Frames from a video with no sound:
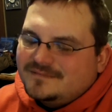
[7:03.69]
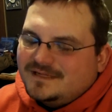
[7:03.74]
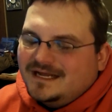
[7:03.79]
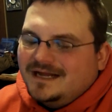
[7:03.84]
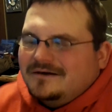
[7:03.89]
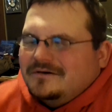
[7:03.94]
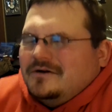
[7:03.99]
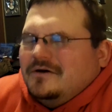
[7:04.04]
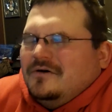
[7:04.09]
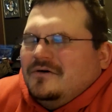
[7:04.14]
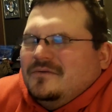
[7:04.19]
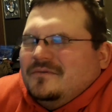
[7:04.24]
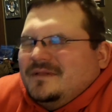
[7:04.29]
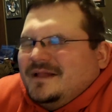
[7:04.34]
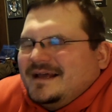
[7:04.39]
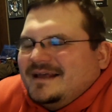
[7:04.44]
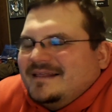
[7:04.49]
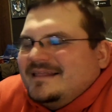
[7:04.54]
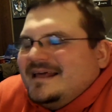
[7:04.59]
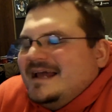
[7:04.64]
I don't know,
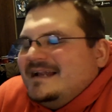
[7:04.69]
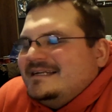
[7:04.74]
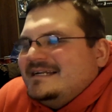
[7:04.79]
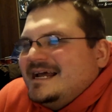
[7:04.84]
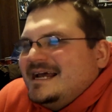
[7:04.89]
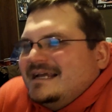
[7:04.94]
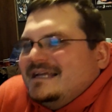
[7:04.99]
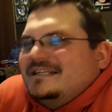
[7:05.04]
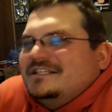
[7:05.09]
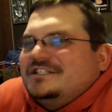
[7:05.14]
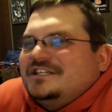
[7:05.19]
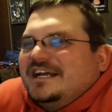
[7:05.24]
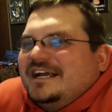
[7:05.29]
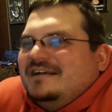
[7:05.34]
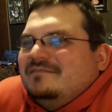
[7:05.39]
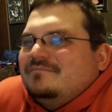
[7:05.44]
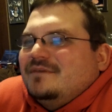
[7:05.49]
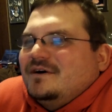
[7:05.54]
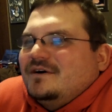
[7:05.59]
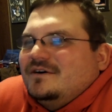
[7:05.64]
like that deck and
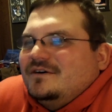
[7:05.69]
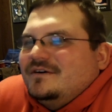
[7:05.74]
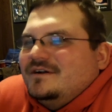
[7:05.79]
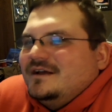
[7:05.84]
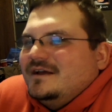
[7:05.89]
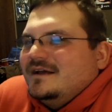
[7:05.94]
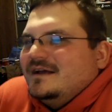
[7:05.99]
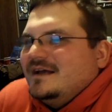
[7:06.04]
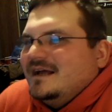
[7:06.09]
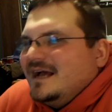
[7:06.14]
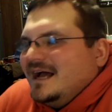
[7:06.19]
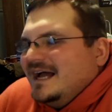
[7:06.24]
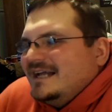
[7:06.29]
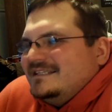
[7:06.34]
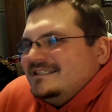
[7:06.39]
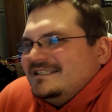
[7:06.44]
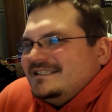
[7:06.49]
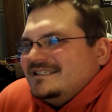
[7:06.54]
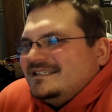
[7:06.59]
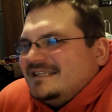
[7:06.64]
Chain Burn,
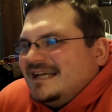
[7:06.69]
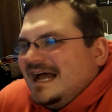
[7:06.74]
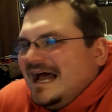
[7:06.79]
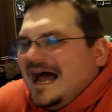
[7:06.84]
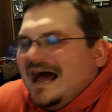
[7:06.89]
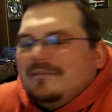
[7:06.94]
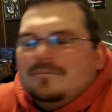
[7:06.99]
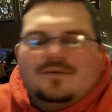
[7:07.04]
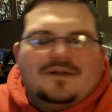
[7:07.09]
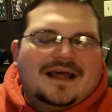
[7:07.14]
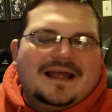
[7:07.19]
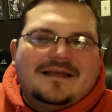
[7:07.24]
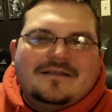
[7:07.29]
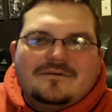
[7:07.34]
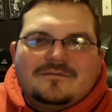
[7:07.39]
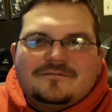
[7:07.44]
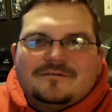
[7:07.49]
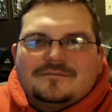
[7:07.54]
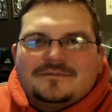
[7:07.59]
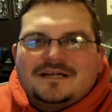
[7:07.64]
I play
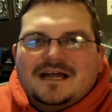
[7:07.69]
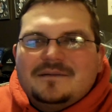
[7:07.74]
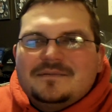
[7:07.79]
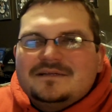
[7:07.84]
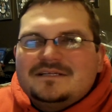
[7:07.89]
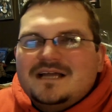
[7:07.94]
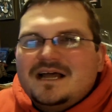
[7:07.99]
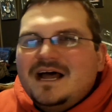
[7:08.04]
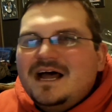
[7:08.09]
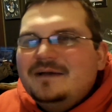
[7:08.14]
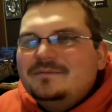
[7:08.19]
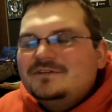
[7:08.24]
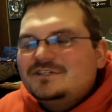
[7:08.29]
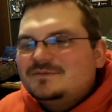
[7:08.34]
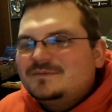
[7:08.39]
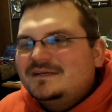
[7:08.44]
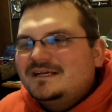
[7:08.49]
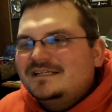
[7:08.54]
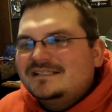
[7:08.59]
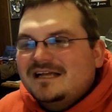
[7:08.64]
them from time to time
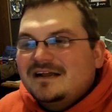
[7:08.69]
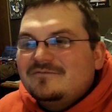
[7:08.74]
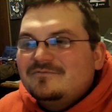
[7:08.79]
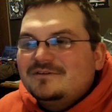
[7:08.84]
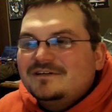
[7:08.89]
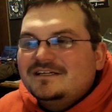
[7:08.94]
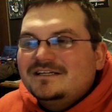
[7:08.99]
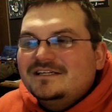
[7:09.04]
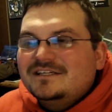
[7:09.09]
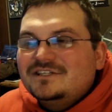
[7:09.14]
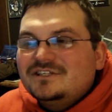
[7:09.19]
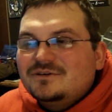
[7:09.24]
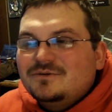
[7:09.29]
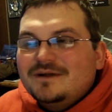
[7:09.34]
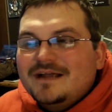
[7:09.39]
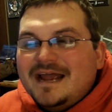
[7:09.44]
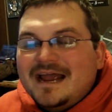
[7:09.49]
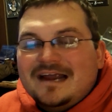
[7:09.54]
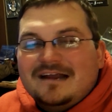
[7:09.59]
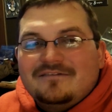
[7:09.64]
just because I really
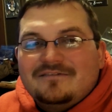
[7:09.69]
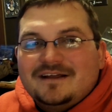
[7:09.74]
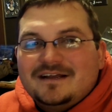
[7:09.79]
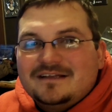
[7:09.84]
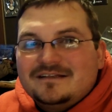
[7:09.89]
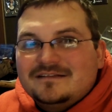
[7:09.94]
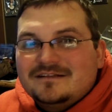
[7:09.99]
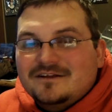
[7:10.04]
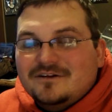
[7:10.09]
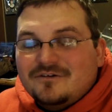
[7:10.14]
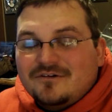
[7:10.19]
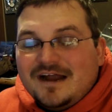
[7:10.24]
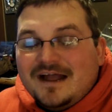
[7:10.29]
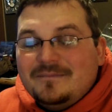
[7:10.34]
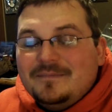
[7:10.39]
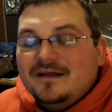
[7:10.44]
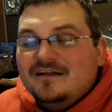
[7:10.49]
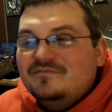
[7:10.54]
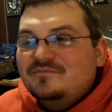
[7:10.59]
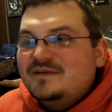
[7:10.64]
enjoy aggravating the
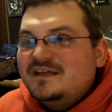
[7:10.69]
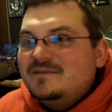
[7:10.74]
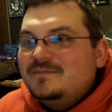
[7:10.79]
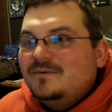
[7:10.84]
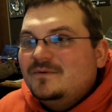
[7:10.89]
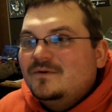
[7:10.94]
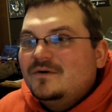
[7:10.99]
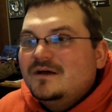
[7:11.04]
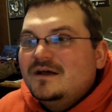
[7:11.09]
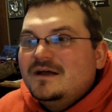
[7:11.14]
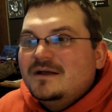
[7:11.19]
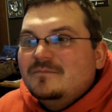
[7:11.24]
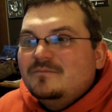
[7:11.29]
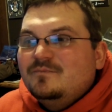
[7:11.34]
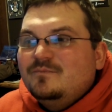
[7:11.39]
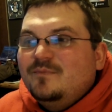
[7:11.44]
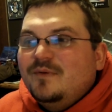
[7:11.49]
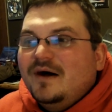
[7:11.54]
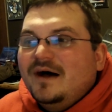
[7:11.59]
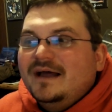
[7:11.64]
crap out of people,
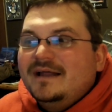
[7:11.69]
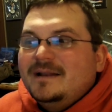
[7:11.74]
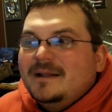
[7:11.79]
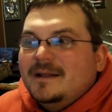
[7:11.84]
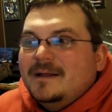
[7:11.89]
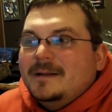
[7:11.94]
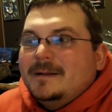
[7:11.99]
but